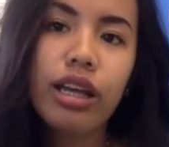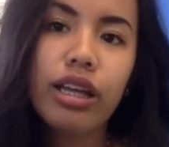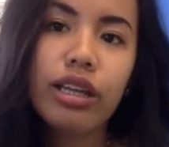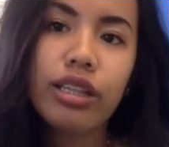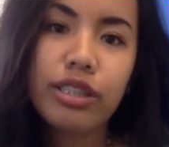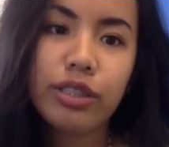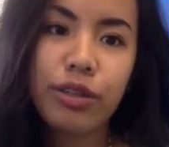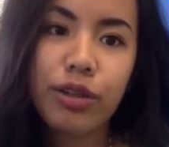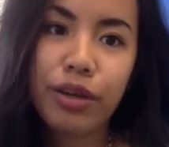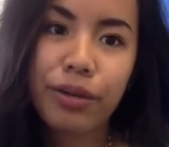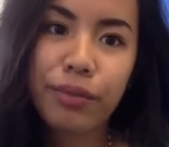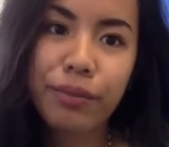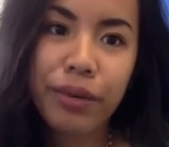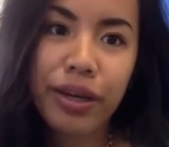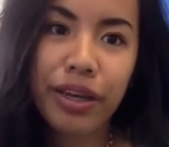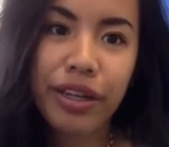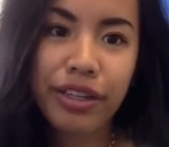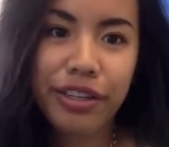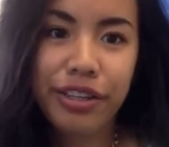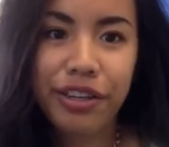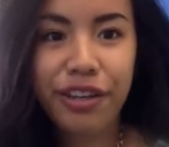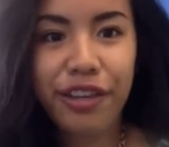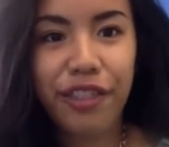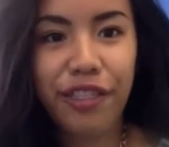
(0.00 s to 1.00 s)
So I'm
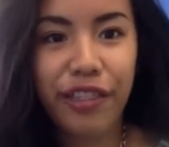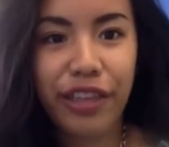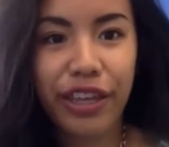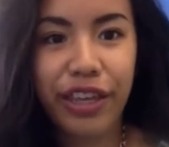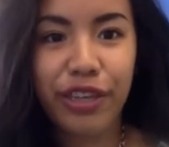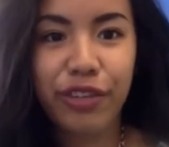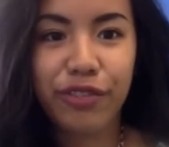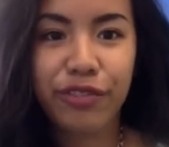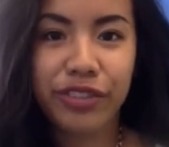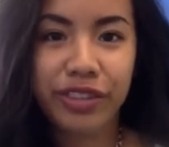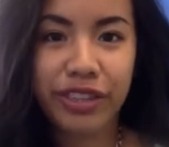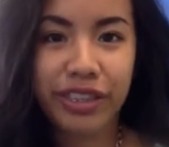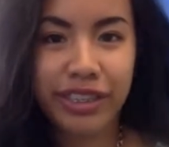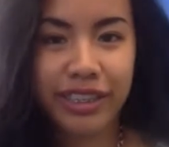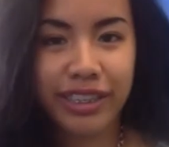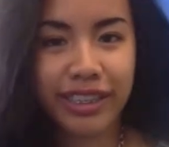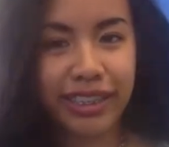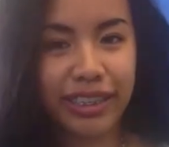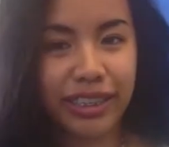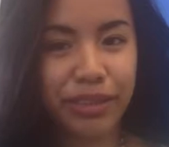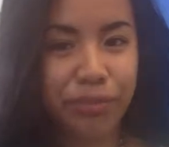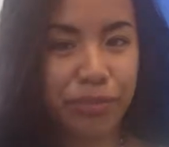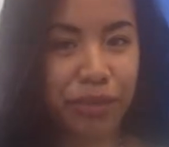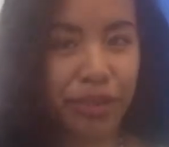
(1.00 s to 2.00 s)
Monica, and thank you for
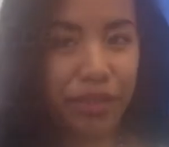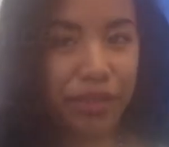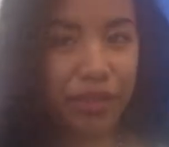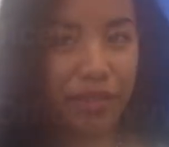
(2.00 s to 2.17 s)
listening to my